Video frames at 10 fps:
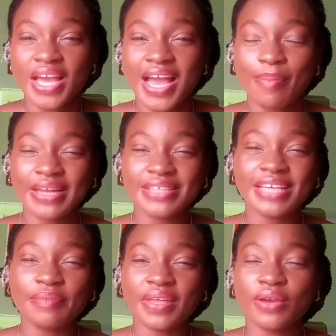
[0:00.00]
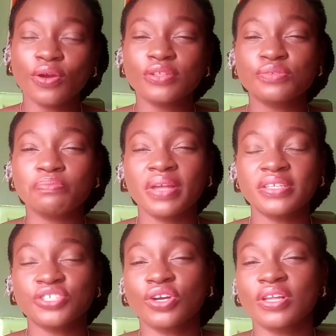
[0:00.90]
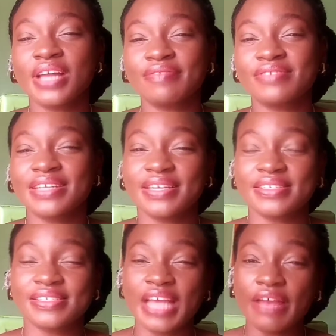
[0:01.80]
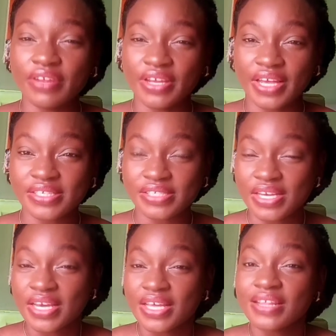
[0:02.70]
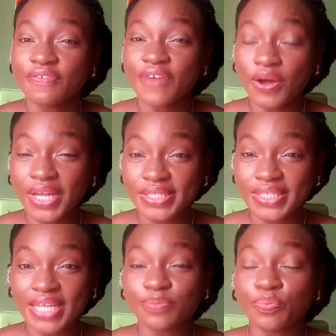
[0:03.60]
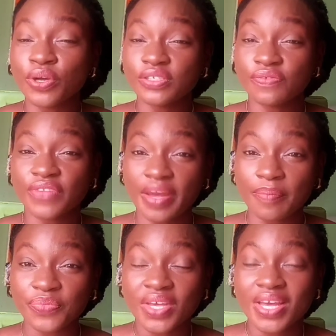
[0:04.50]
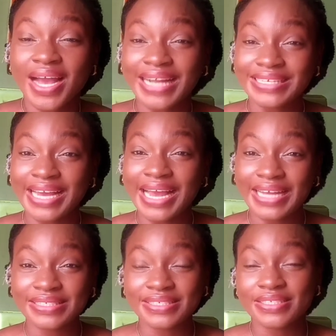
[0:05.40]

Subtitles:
And by the time they got to meet each other after 37 years, they found out that both of them had